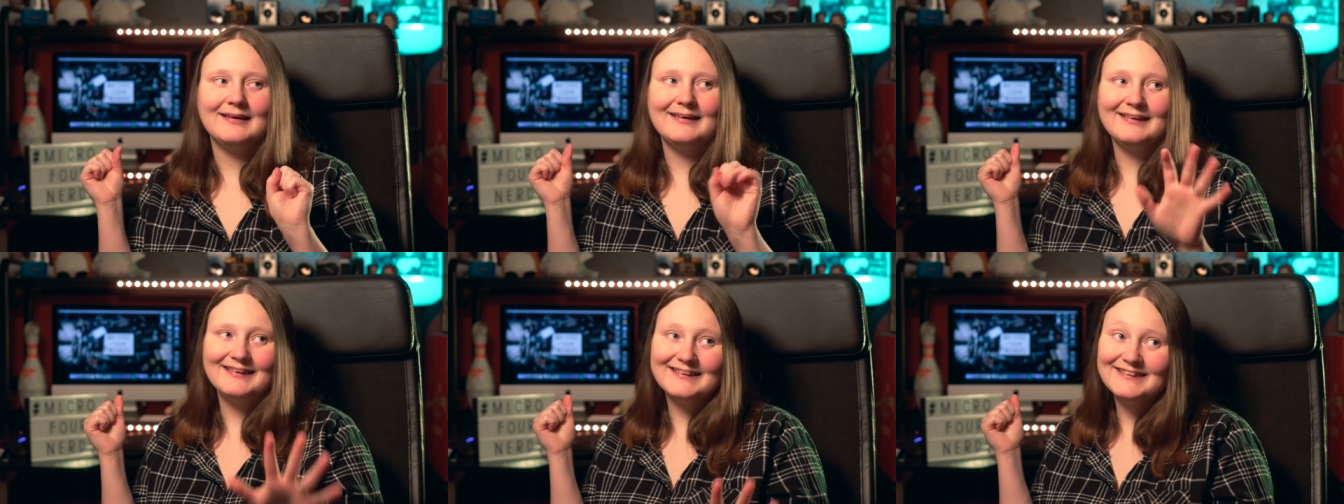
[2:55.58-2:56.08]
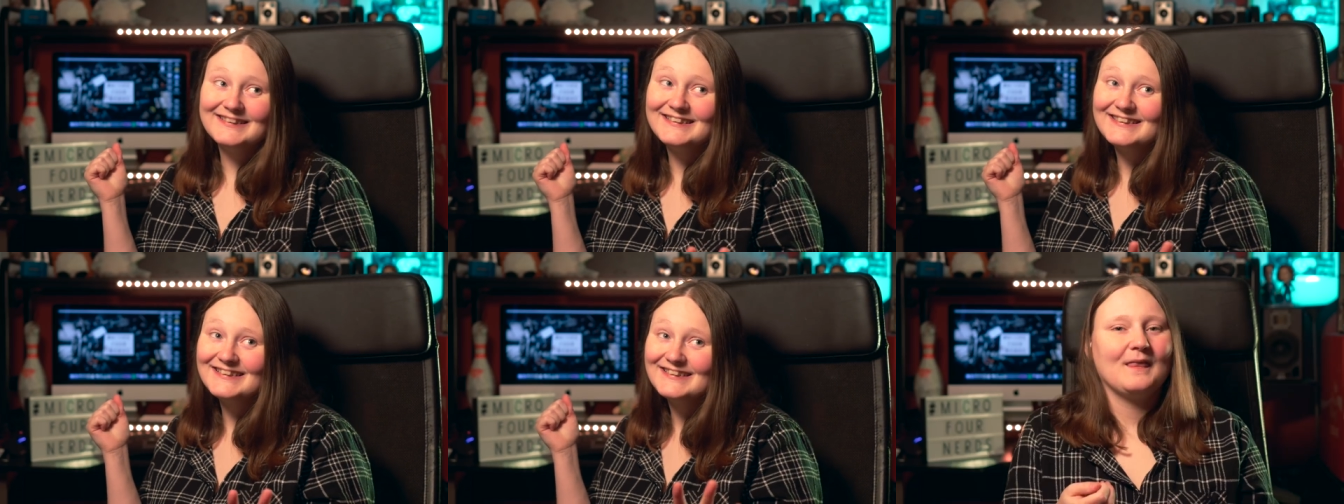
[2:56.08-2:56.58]

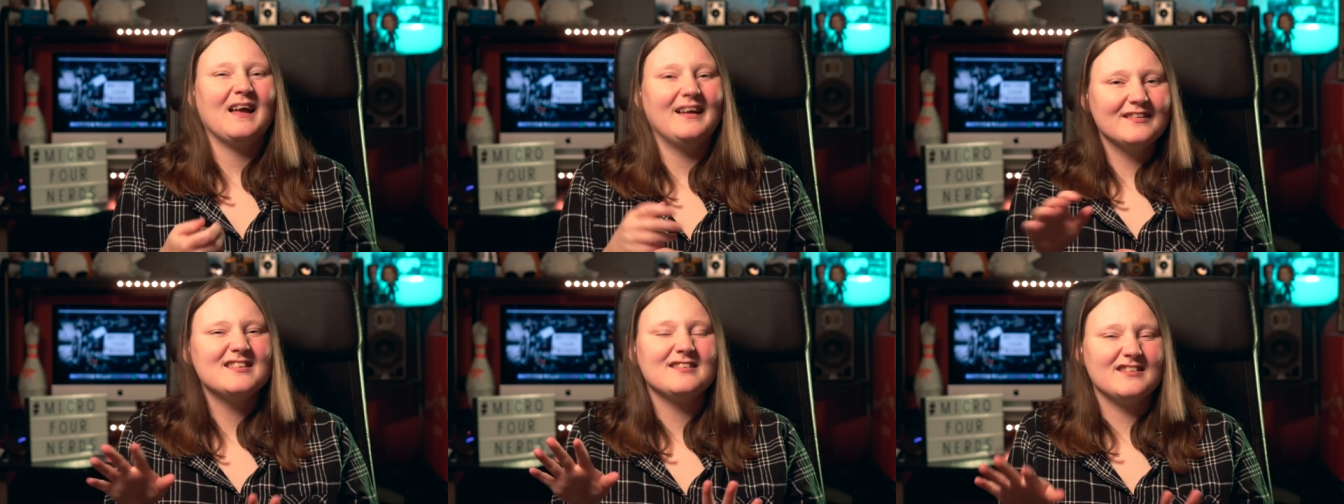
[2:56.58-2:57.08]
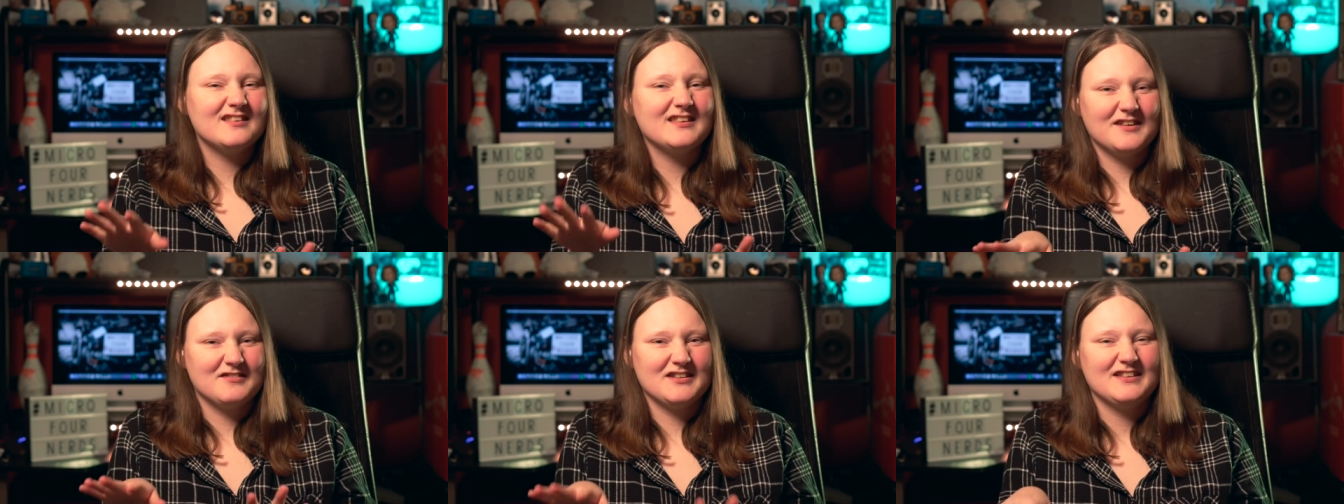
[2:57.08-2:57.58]
And, and this is a
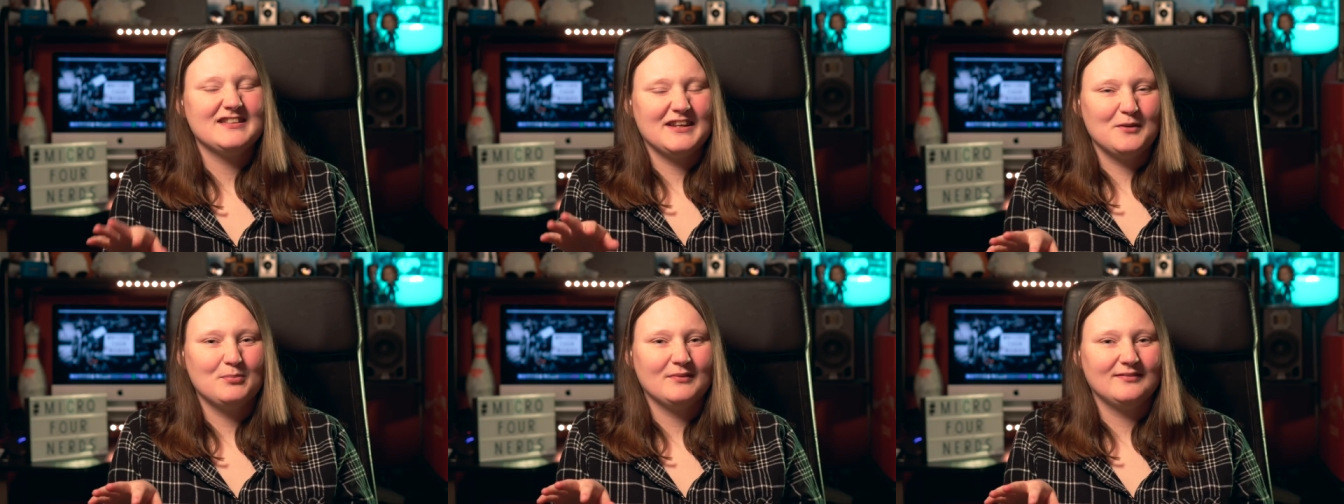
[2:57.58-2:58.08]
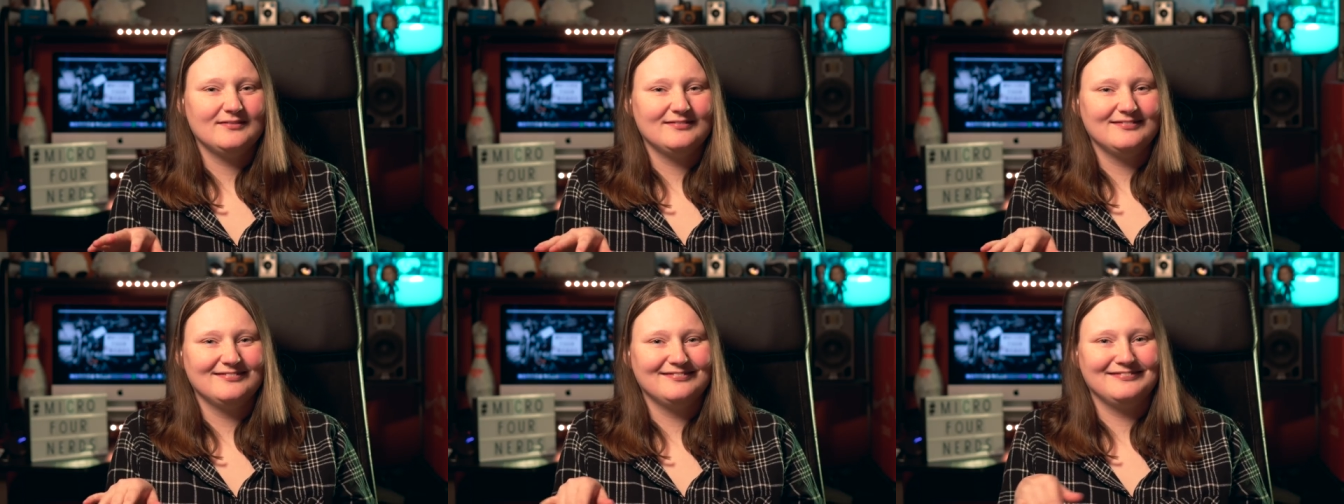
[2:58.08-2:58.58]
serious tip
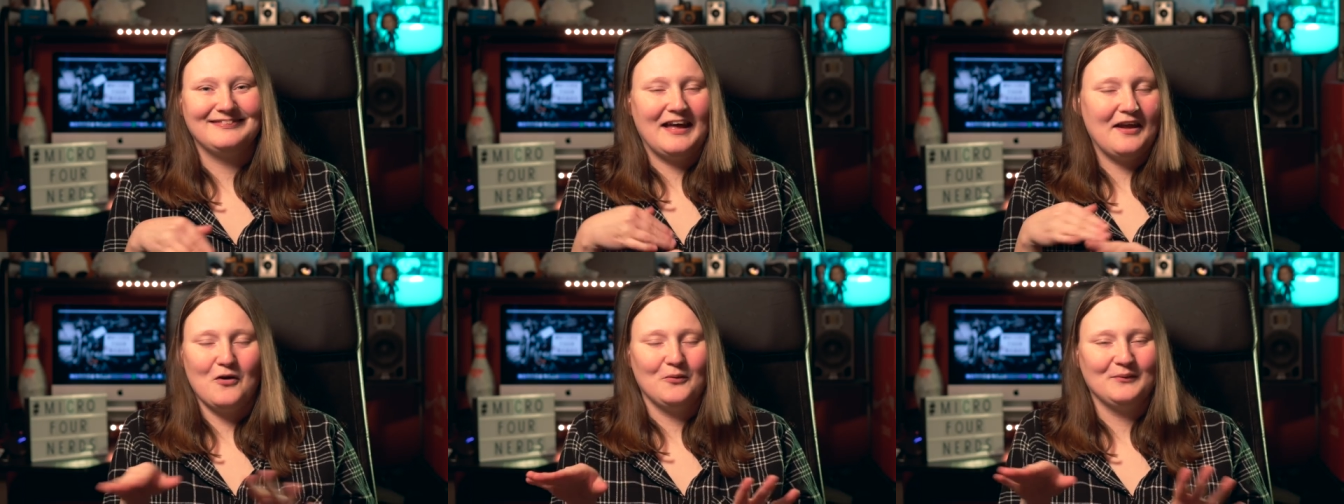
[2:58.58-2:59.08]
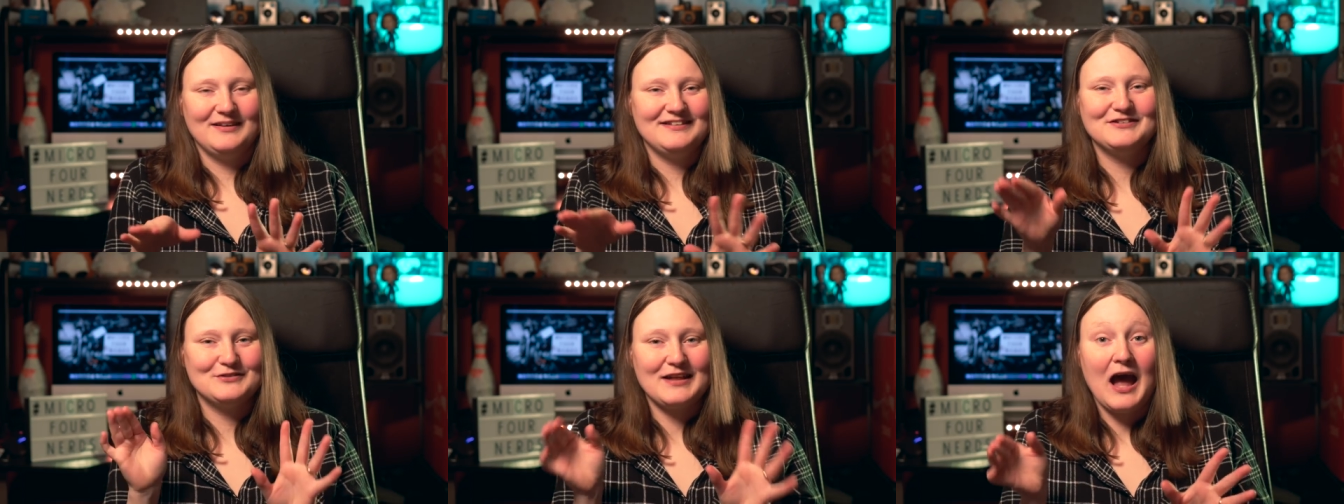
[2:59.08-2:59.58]
that I always,
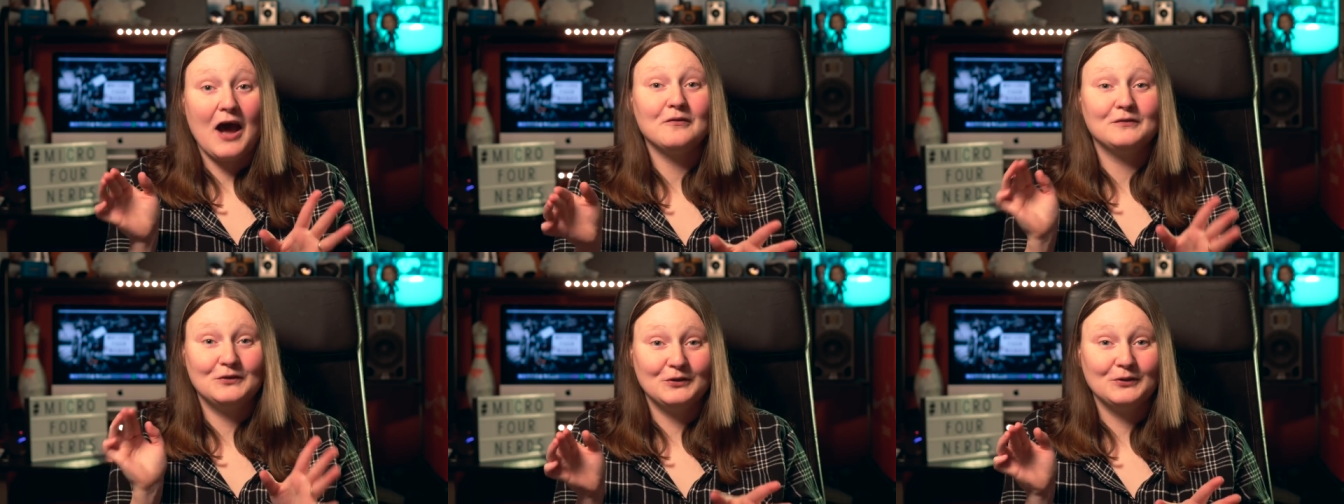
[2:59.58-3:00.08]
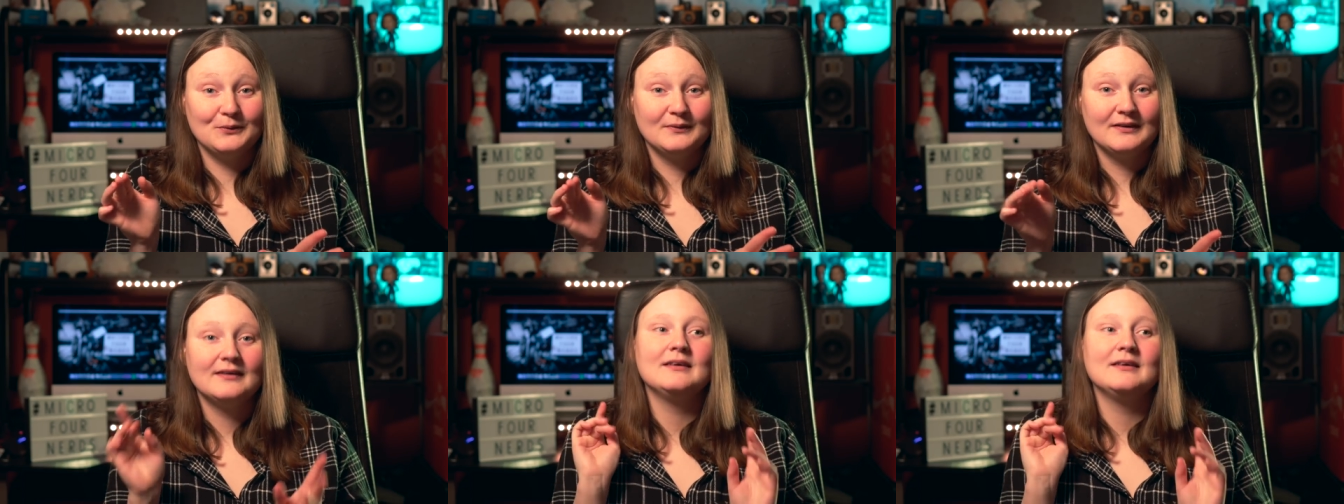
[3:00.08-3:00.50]
you just have to do.